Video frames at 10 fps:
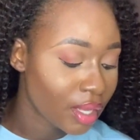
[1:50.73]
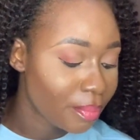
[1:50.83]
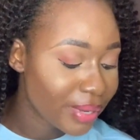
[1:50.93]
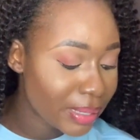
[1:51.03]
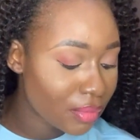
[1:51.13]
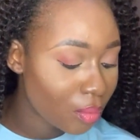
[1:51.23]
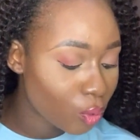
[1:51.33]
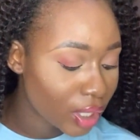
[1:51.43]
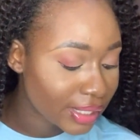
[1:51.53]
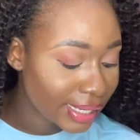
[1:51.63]
Minimum
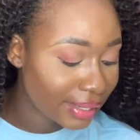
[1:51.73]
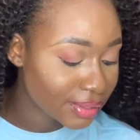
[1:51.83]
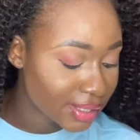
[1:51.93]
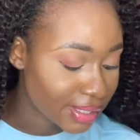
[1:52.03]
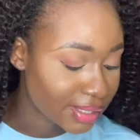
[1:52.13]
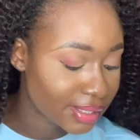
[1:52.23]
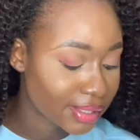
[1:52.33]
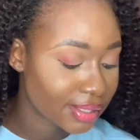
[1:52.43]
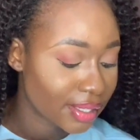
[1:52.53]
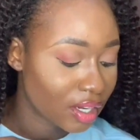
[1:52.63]
word count is
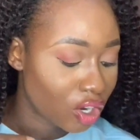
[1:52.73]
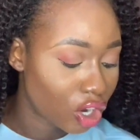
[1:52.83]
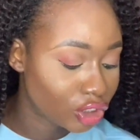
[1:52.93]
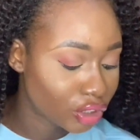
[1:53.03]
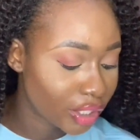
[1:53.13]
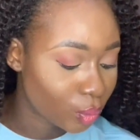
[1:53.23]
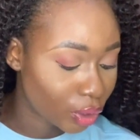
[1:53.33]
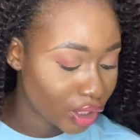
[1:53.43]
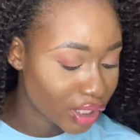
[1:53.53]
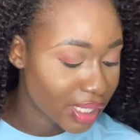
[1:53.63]
100
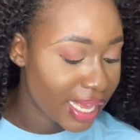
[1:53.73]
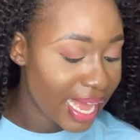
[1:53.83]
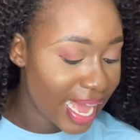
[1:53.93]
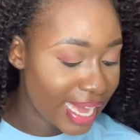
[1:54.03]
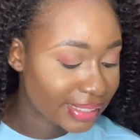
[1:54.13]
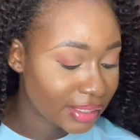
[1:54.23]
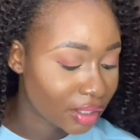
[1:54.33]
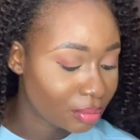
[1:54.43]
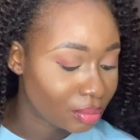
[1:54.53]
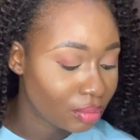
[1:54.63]
words,
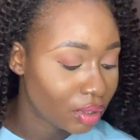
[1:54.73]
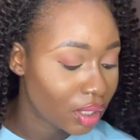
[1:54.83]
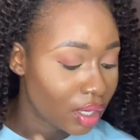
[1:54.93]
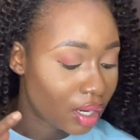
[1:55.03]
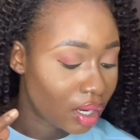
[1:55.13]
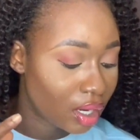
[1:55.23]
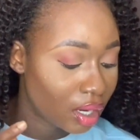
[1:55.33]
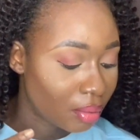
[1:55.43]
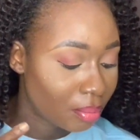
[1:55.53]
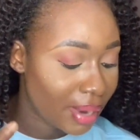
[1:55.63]
and
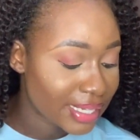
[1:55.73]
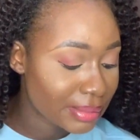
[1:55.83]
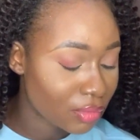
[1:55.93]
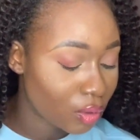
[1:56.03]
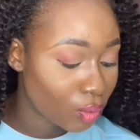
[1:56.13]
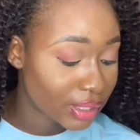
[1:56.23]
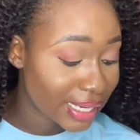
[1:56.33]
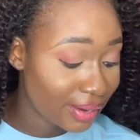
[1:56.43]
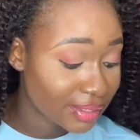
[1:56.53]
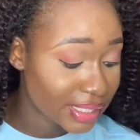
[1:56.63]
maximum word
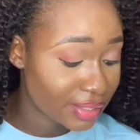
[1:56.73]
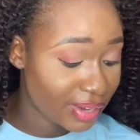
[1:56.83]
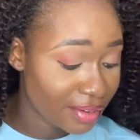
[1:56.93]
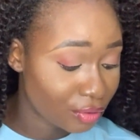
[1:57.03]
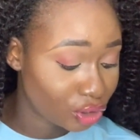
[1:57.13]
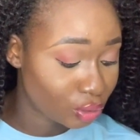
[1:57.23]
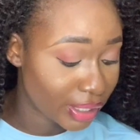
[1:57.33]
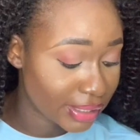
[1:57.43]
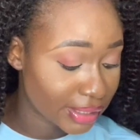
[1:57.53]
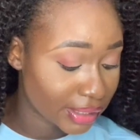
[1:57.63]
count is
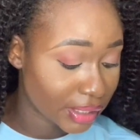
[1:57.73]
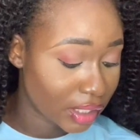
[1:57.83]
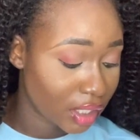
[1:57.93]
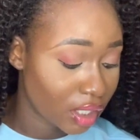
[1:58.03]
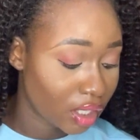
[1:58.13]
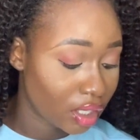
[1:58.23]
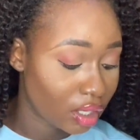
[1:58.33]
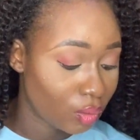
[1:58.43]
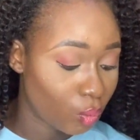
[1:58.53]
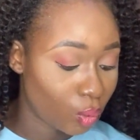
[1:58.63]
500
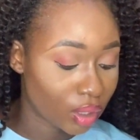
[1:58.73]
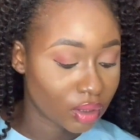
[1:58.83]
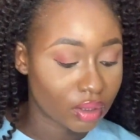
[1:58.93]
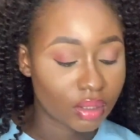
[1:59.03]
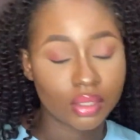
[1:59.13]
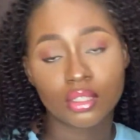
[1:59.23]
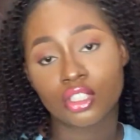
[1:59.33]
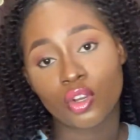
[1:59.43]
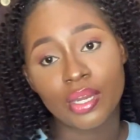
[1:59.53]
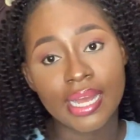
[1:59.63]
words.
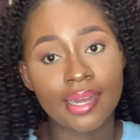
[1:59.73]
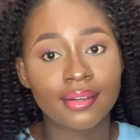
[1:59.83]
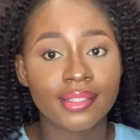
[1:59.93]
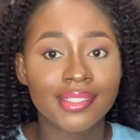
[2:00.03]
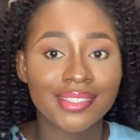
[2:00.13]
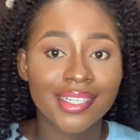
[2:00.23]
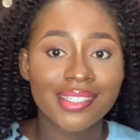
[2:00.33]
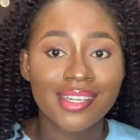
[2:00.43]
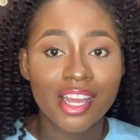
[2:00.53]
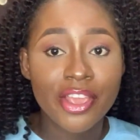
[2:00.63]
So now, they
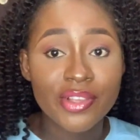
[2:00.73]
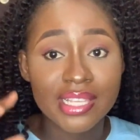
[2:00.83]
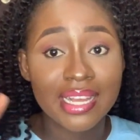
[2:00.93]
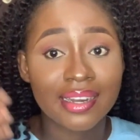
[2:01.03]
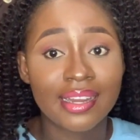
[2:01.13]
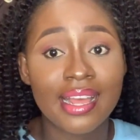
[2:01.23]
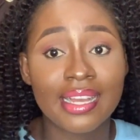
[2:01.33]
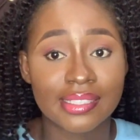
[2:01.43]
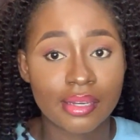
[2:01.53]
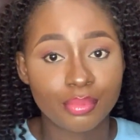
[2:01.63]
said using clear
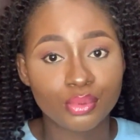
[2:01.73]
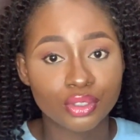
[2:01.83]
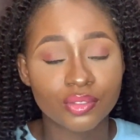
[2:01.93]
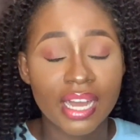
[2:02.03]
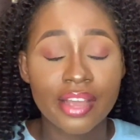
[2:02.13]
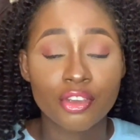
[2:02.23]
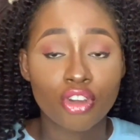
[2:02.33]
examples of how you